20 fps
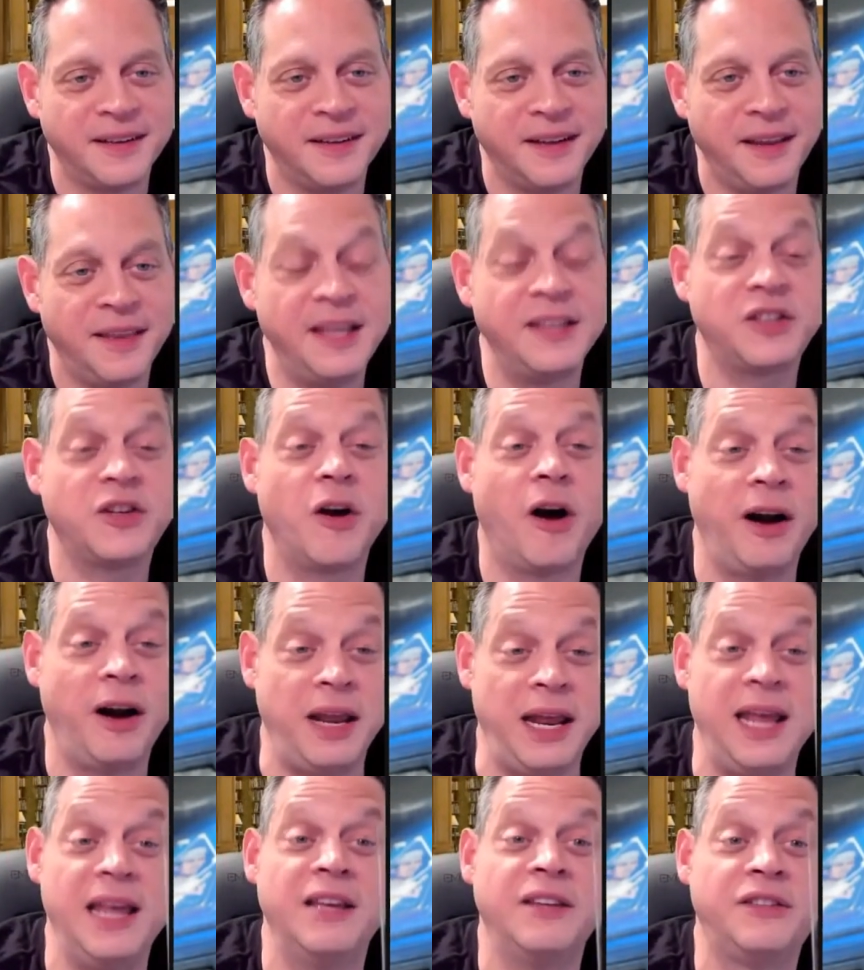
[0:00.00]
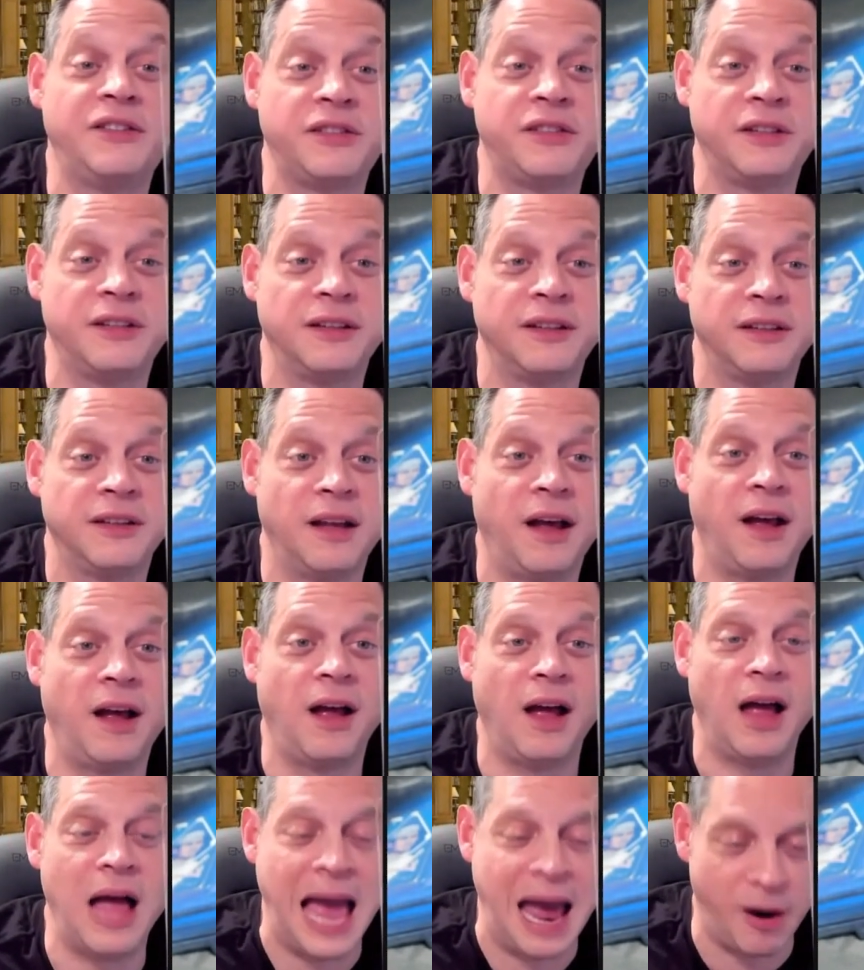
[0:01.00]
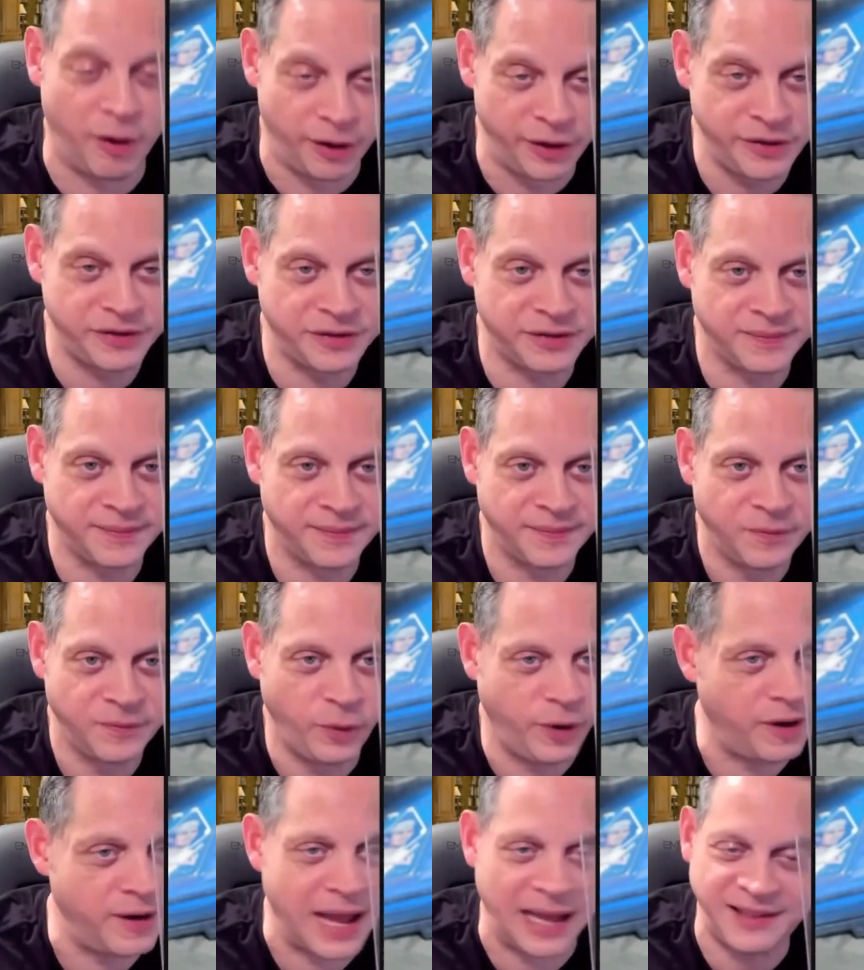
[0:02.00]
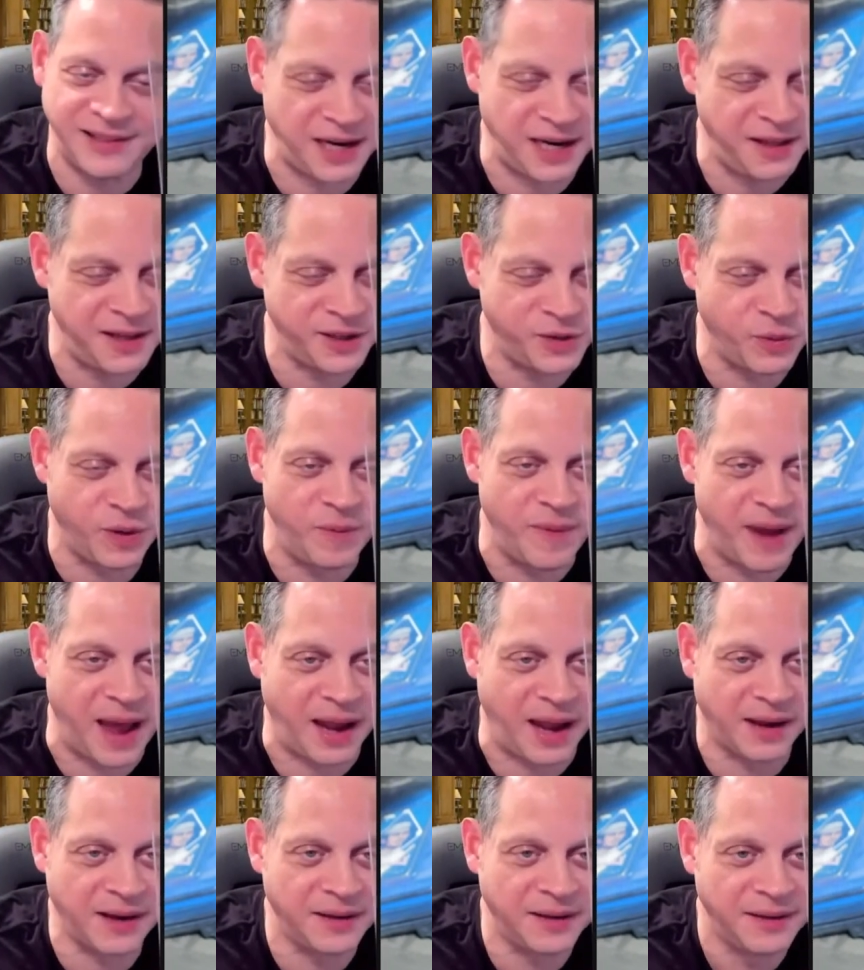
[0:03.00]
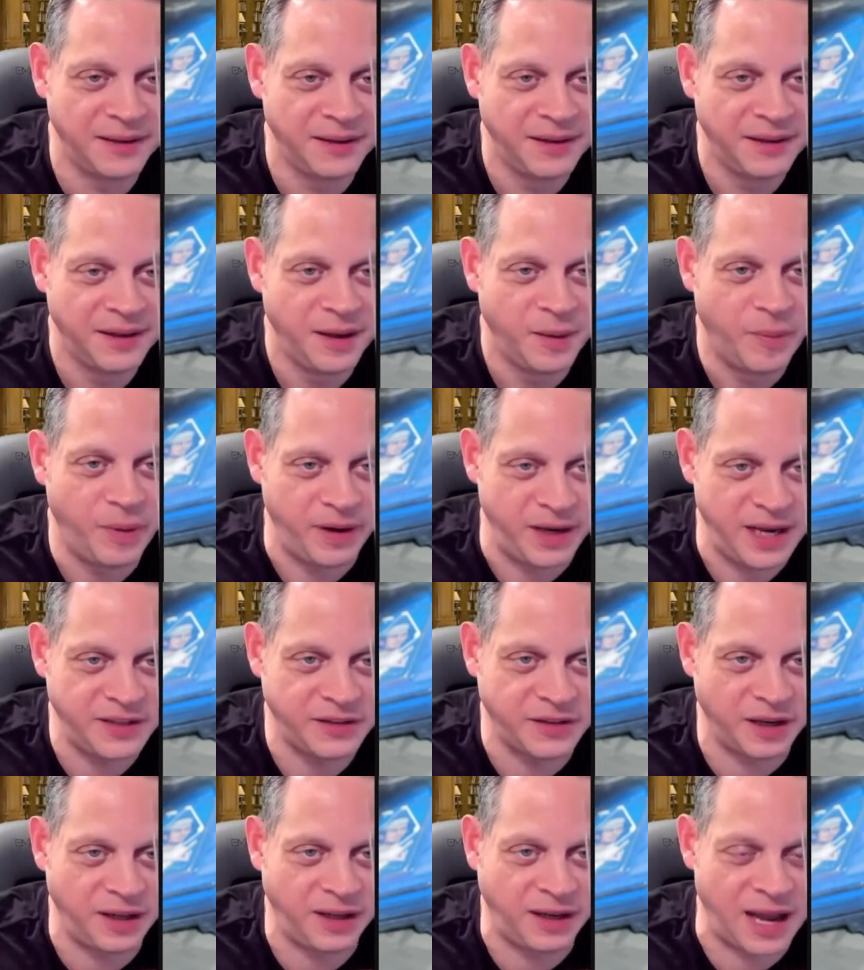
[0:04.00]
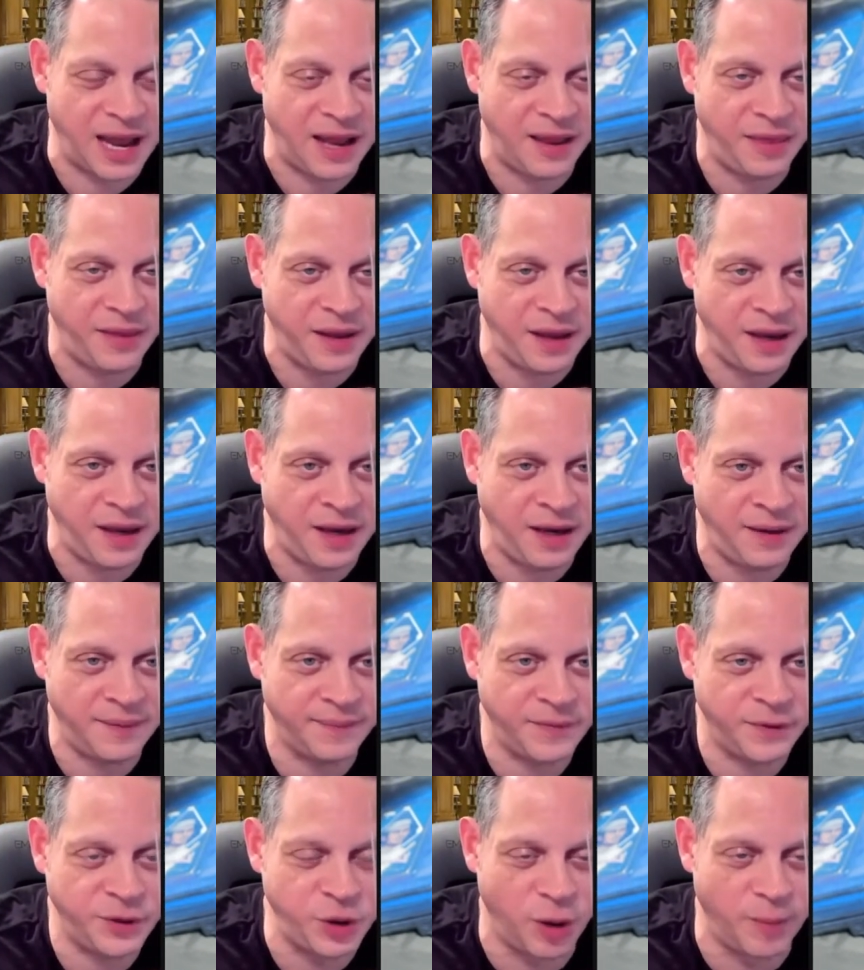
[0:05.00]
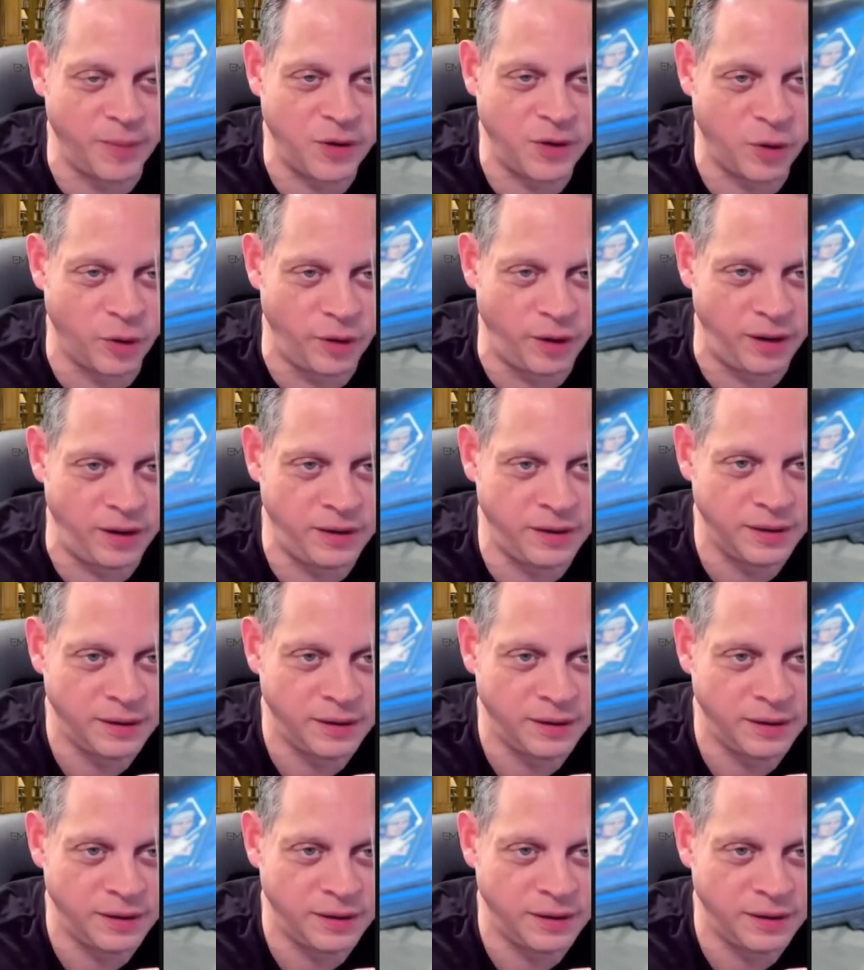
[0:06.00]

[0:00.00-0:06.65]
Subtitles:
This card is ours. We are not sending this one back, but he is going to get the Joe McCord